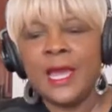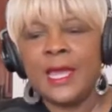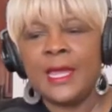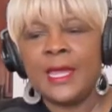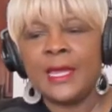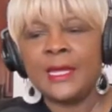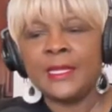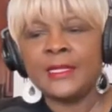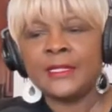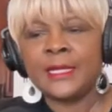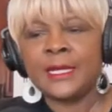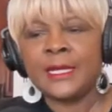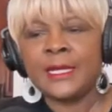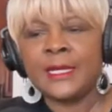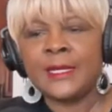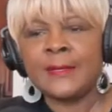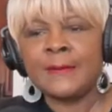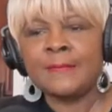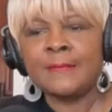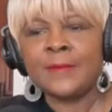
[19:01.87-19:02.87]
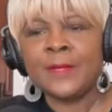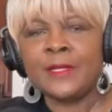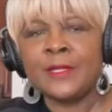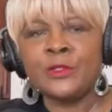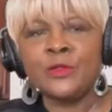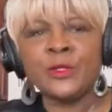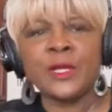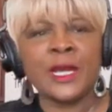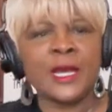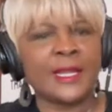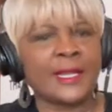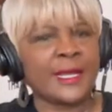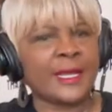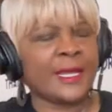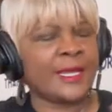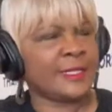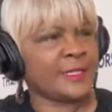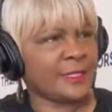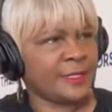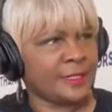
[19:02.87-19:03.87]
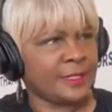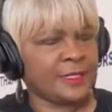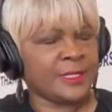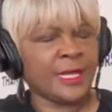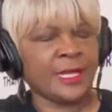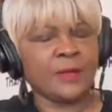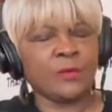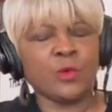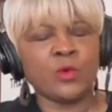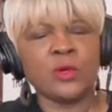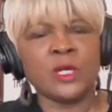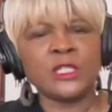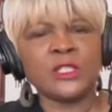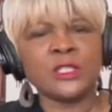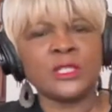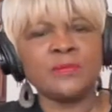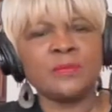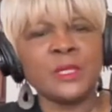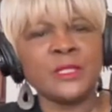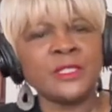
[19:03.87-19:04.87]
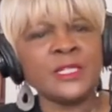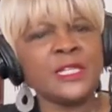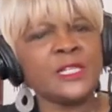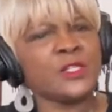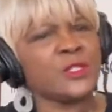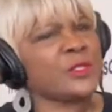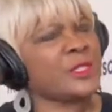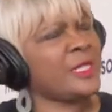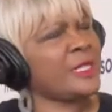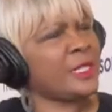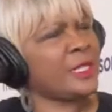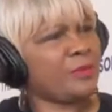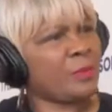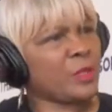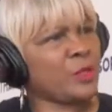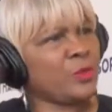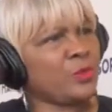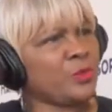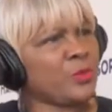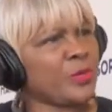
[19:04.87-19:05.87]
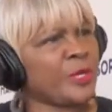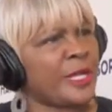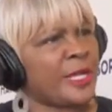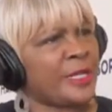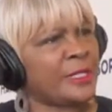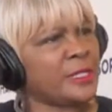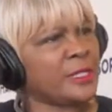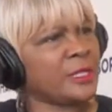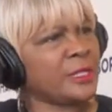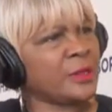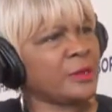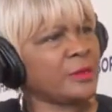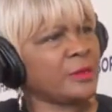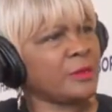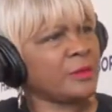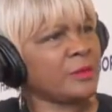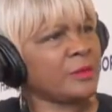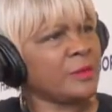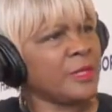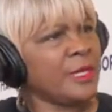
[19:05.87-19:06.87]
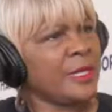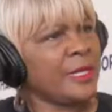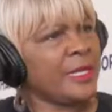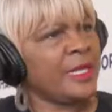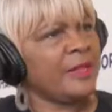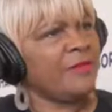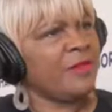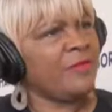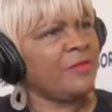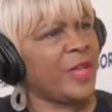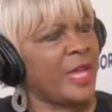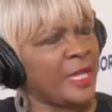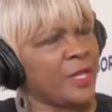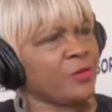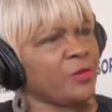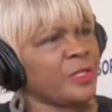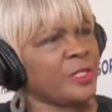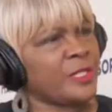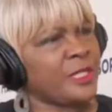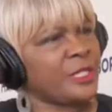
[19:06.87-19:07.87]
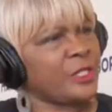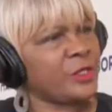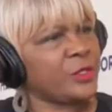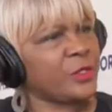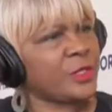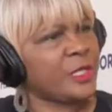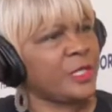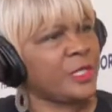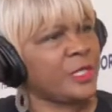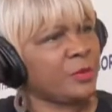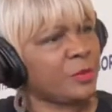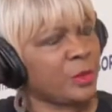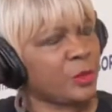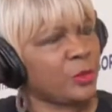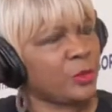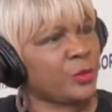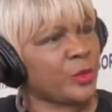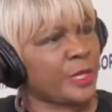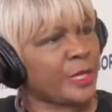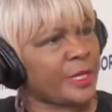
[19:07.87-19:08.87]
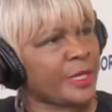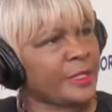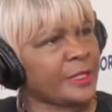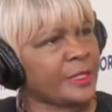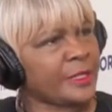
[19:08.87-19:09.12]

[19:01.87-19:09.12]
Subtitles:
and you kind of asked the same question. But teachers need a blueprint. Even veteran teachers need a blueprint.